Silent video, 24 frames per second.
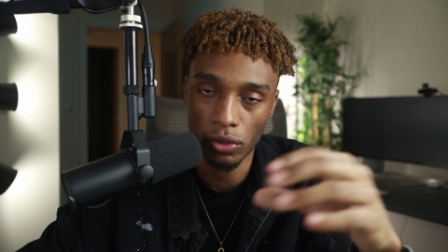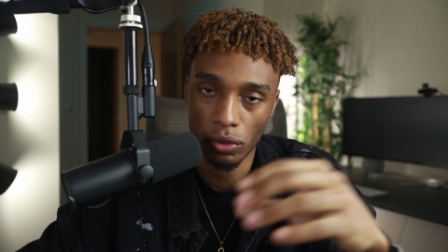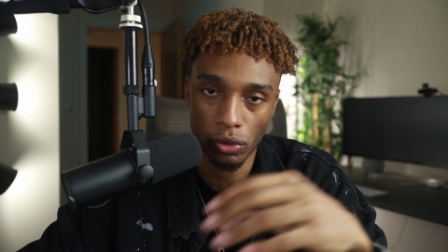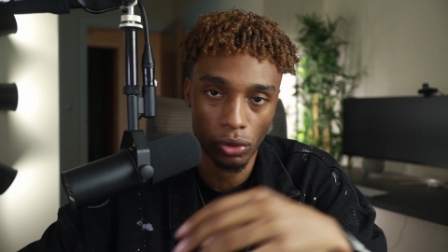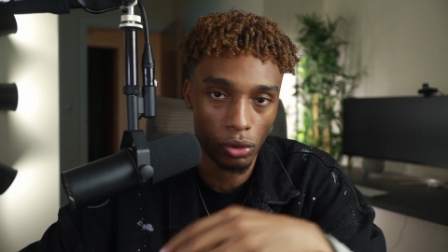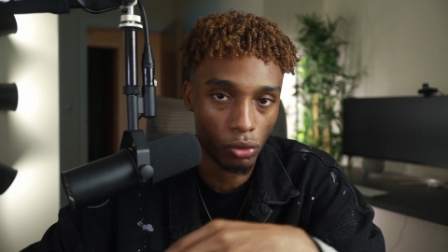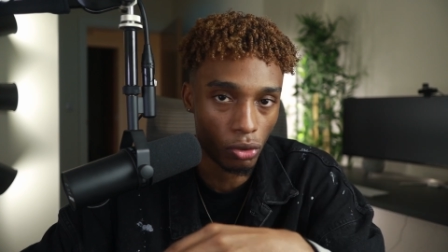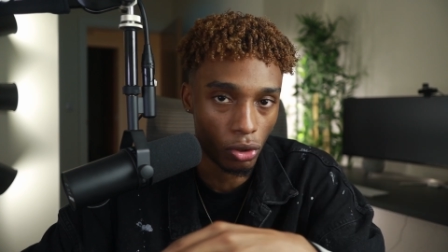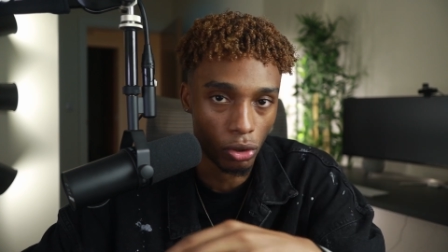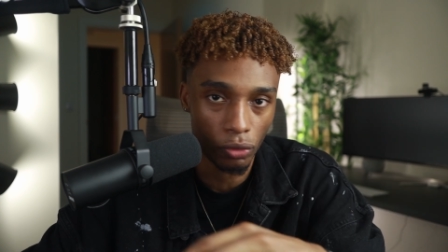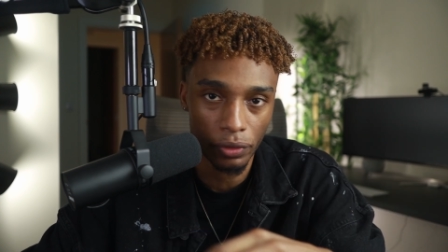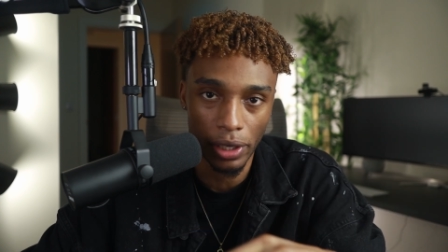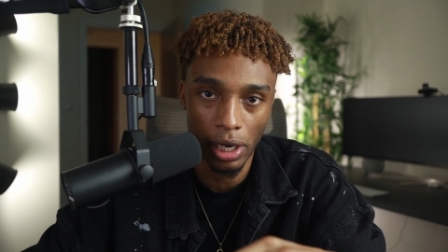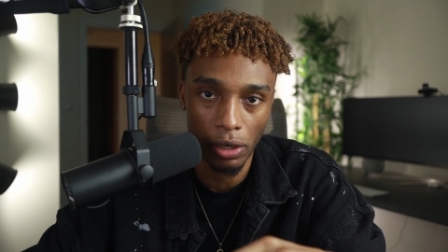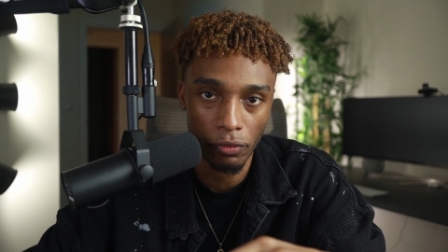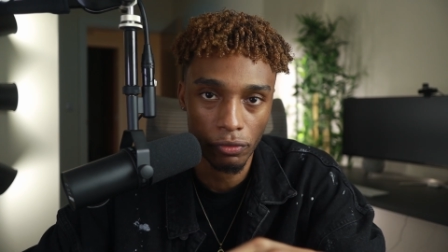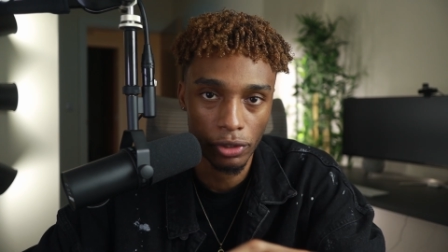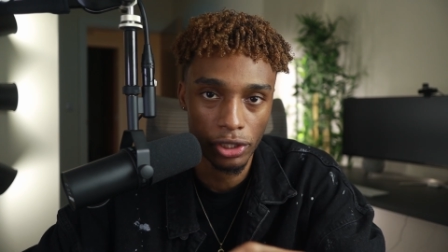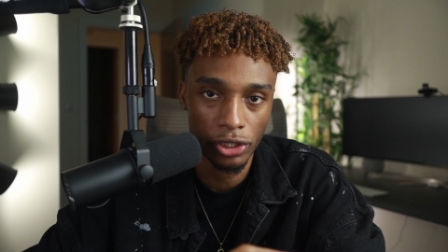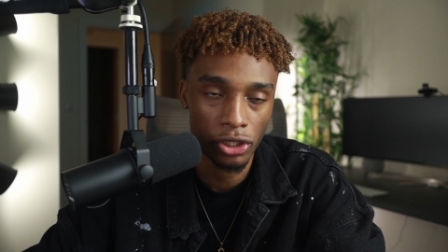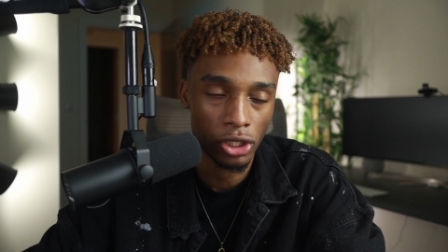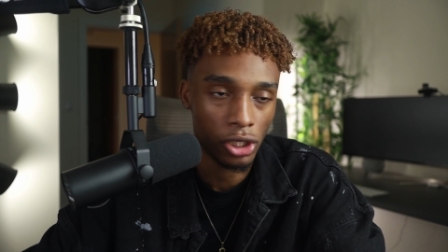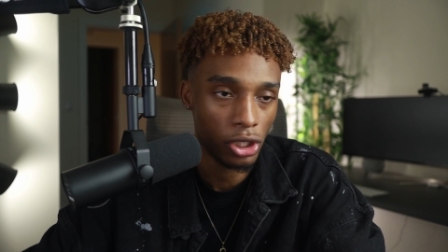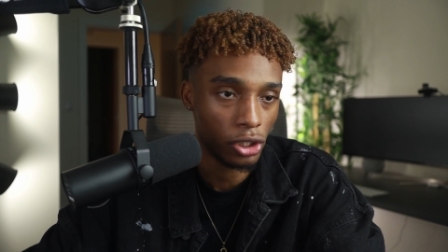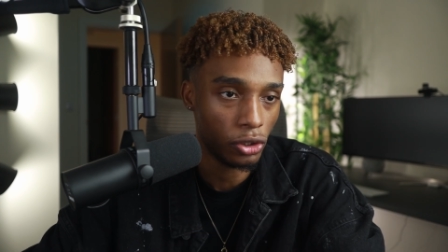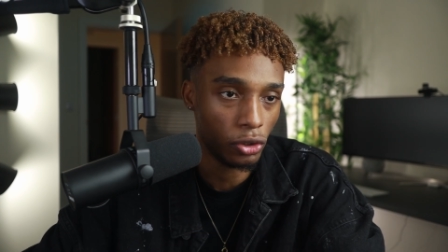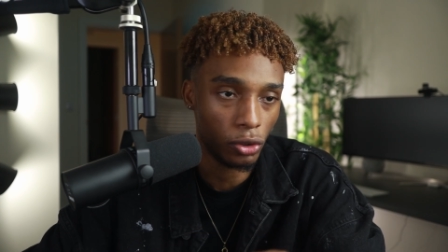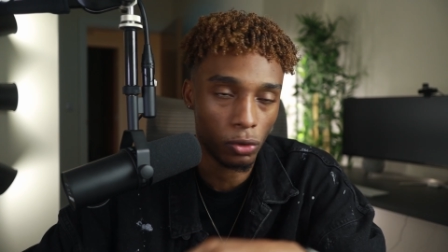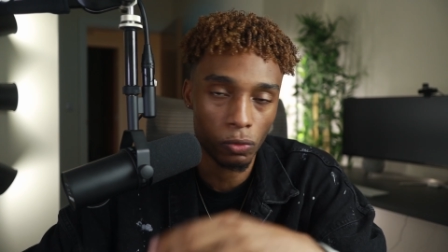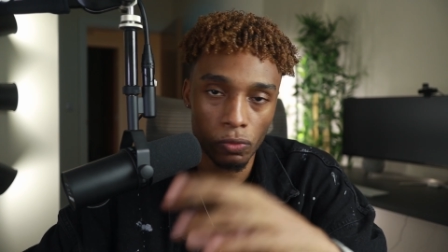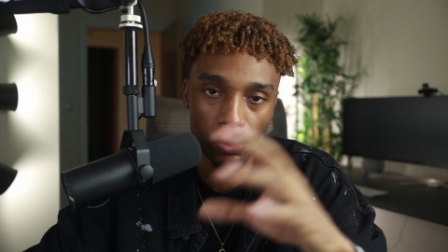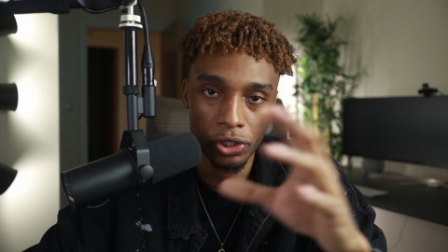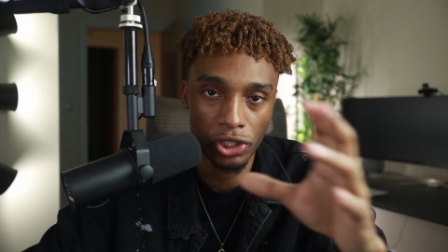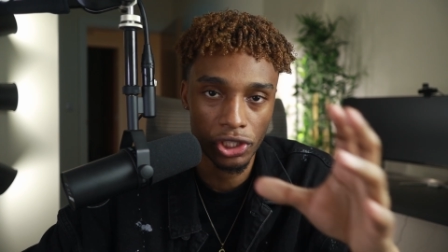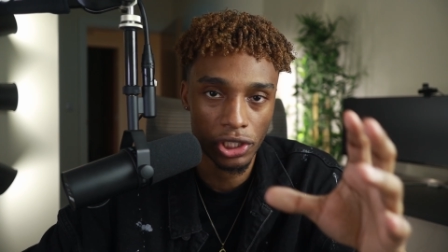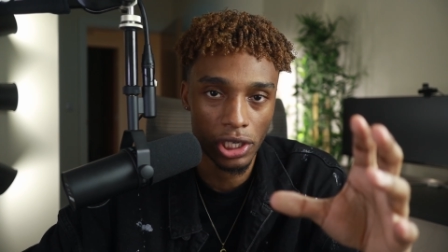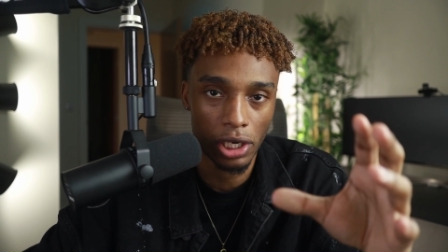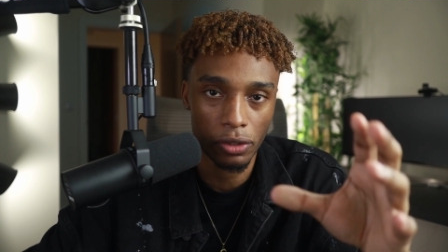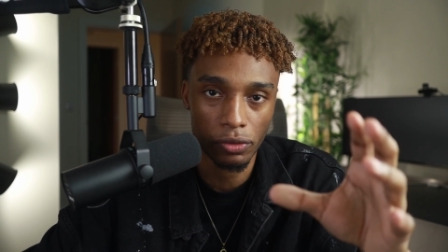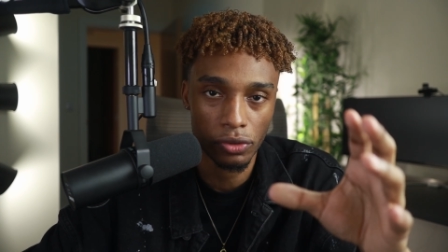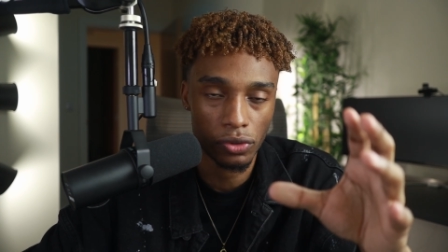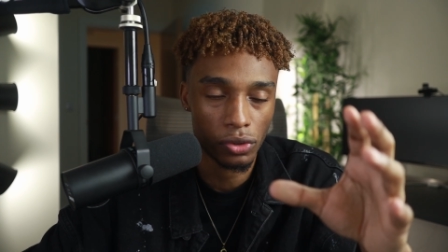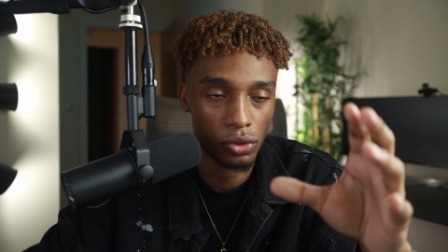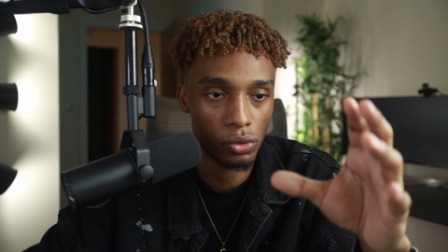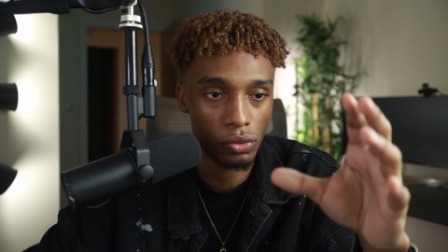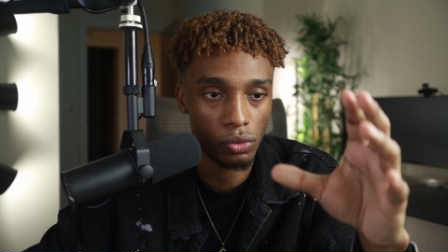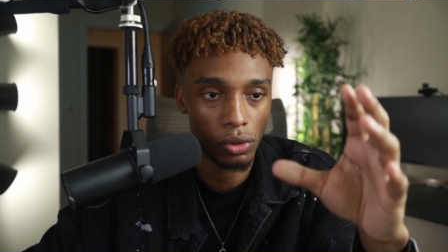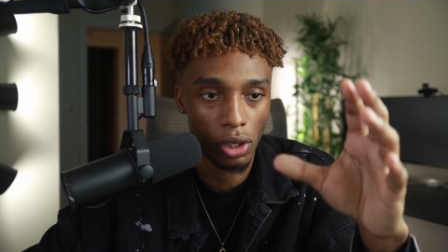So no cold outreach, no reaching out
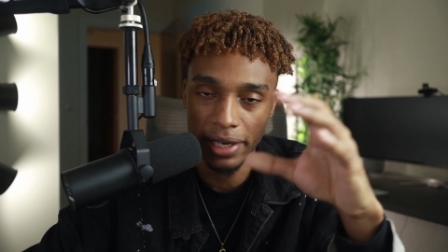to